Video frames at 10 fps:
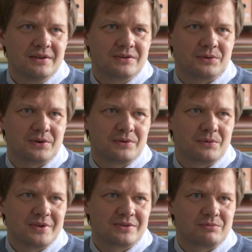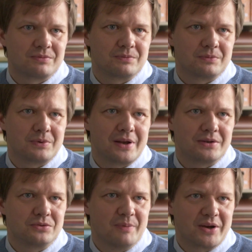So the ones
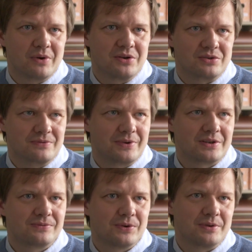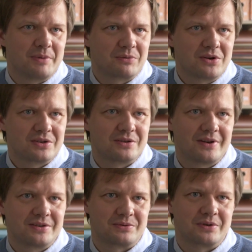related to migration. First, for the Migration
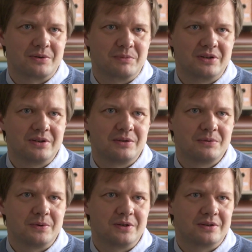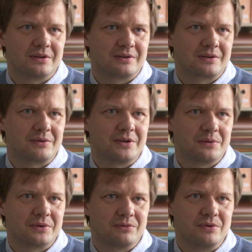Advisory Committee, we carried
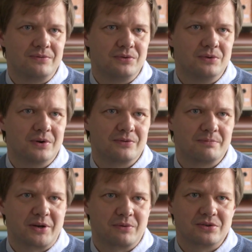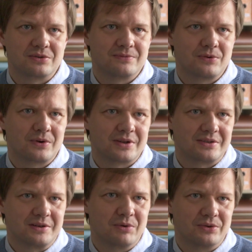out a review of migration
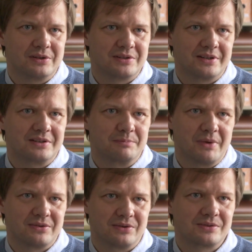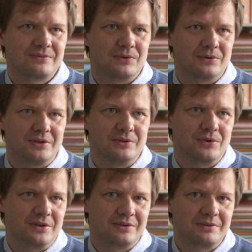forecasting models and methods for the
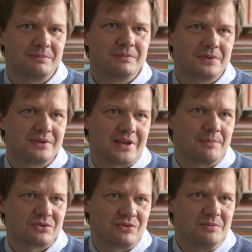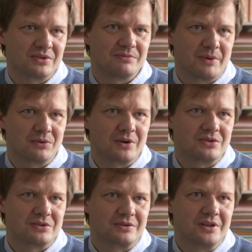different substreams of
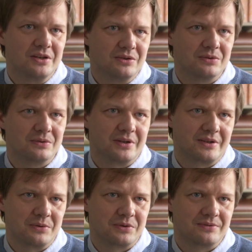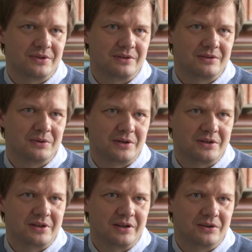migration into and out of the
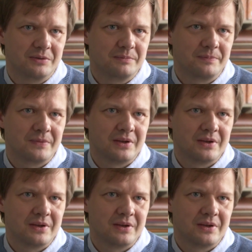United Kingdom.